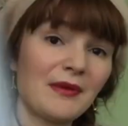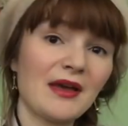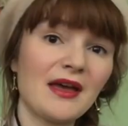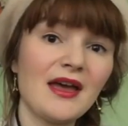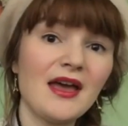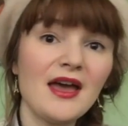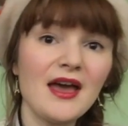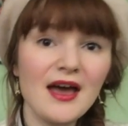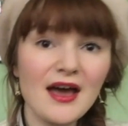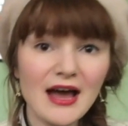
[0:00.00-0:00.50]
but
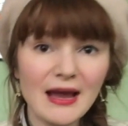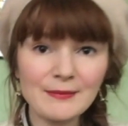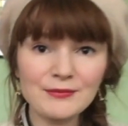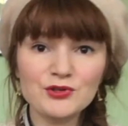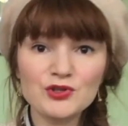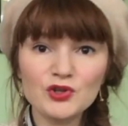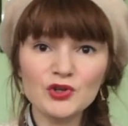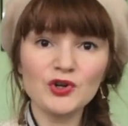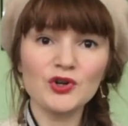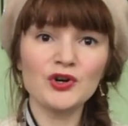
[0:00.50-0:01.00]
I'm
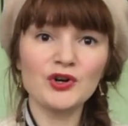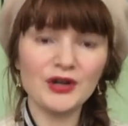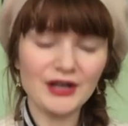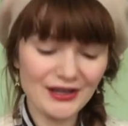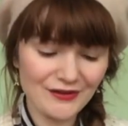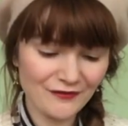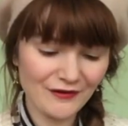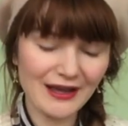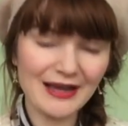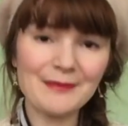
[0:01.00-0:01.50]
sure
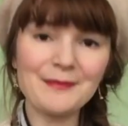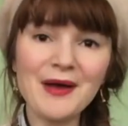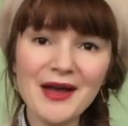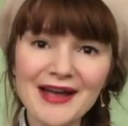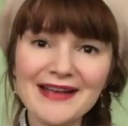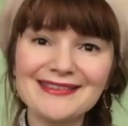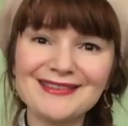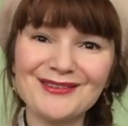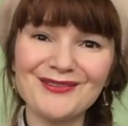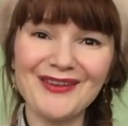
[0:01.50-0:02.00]
if I
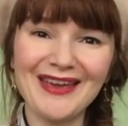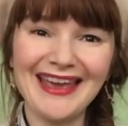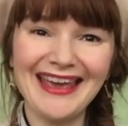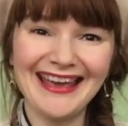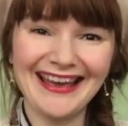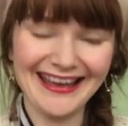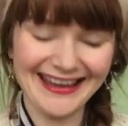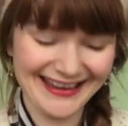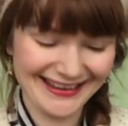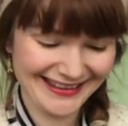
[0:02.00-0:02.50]
persevere,
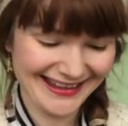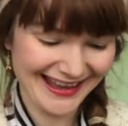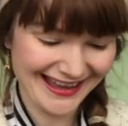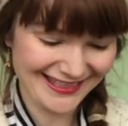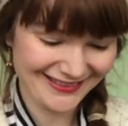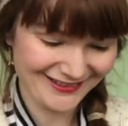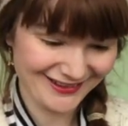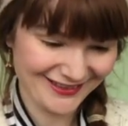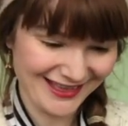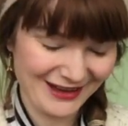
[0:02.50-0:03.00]
I can
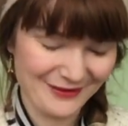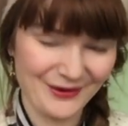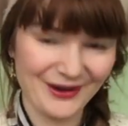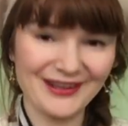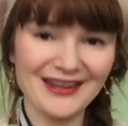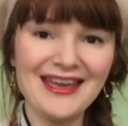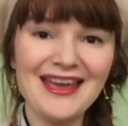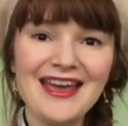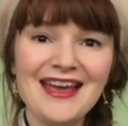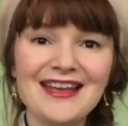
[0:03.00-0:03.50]
get through that
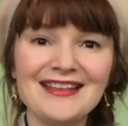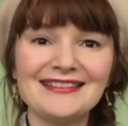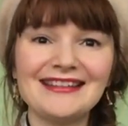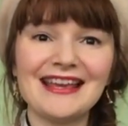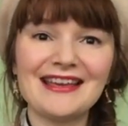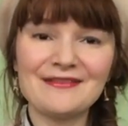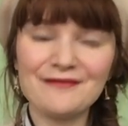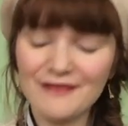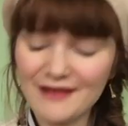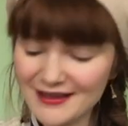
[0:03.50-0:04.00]
one. So
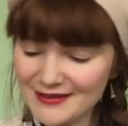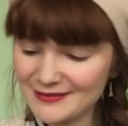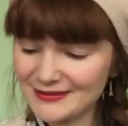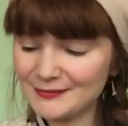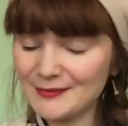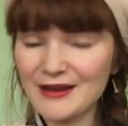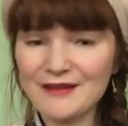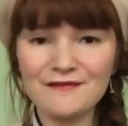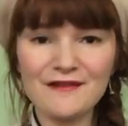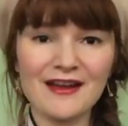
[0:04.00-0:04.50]
yeah, that's
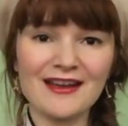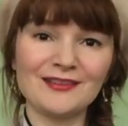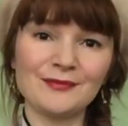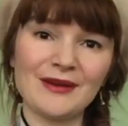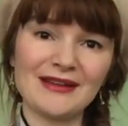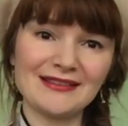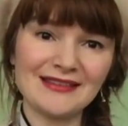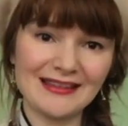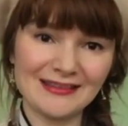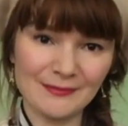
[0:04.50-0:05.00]
my first
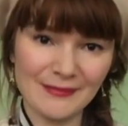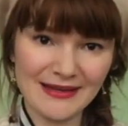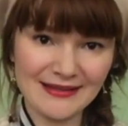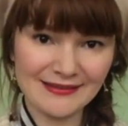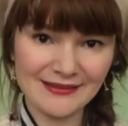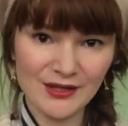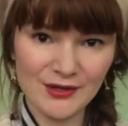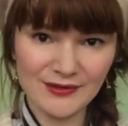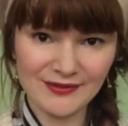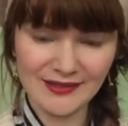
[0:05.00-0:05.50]
present. It's my
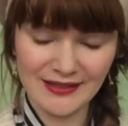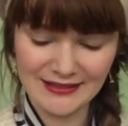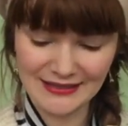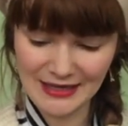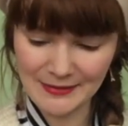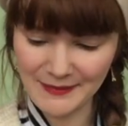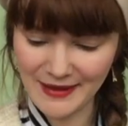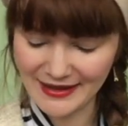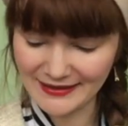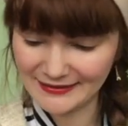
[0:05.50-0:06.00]
Slow
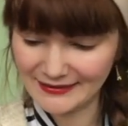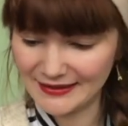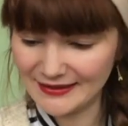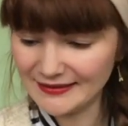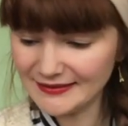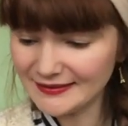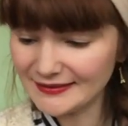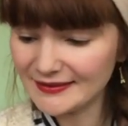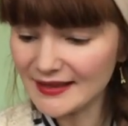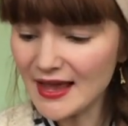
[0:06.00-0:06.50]
Sunday
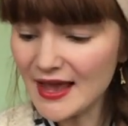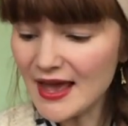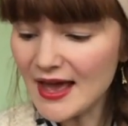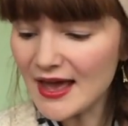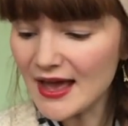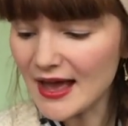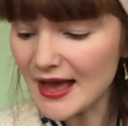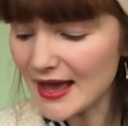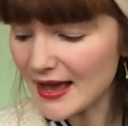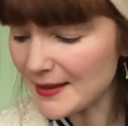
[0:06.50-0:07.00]
patterns.
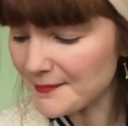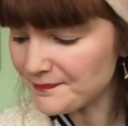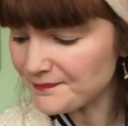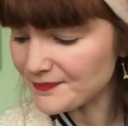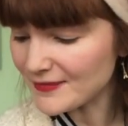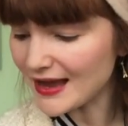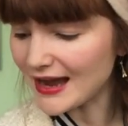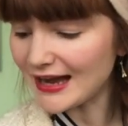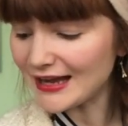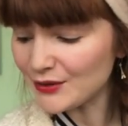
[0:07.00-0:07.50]

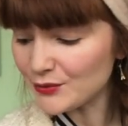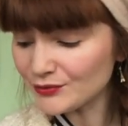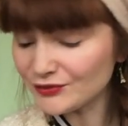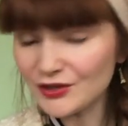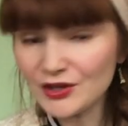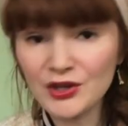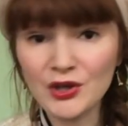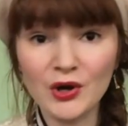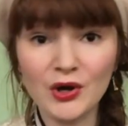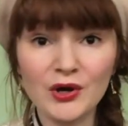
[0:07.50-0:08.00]
I
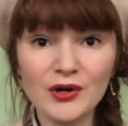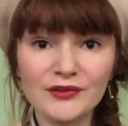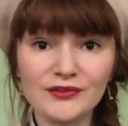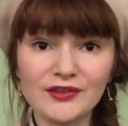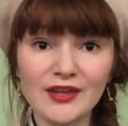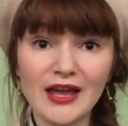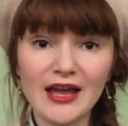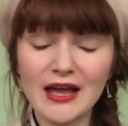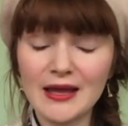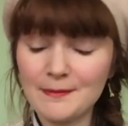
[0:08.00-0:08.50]
also
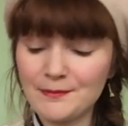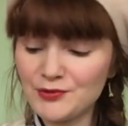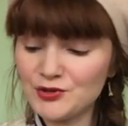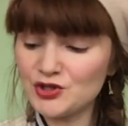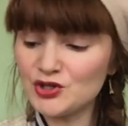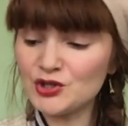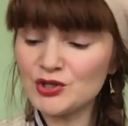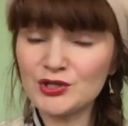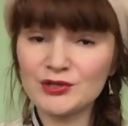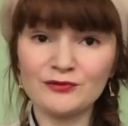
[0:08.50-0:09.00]
got a
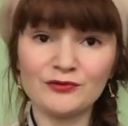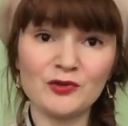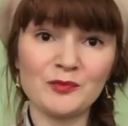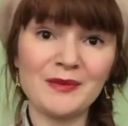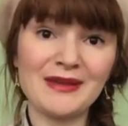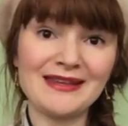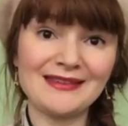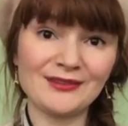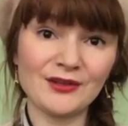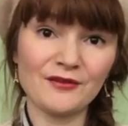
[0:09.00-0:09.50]
beautiful
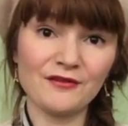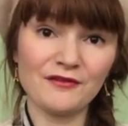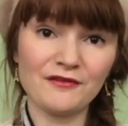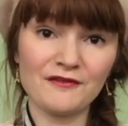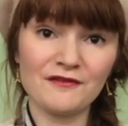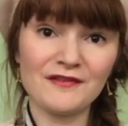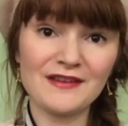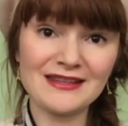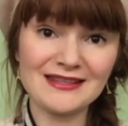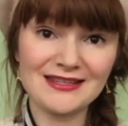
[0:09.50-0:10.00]
piece of
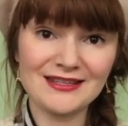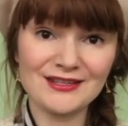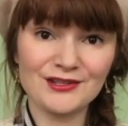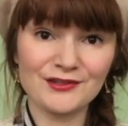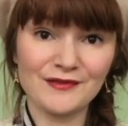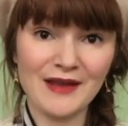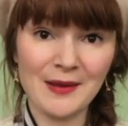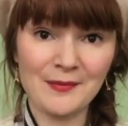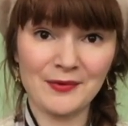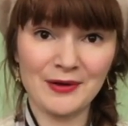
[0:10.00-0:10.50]
vintage
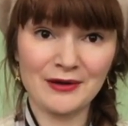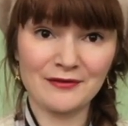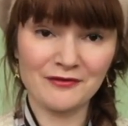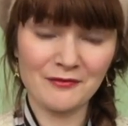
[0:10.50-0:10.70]
fabric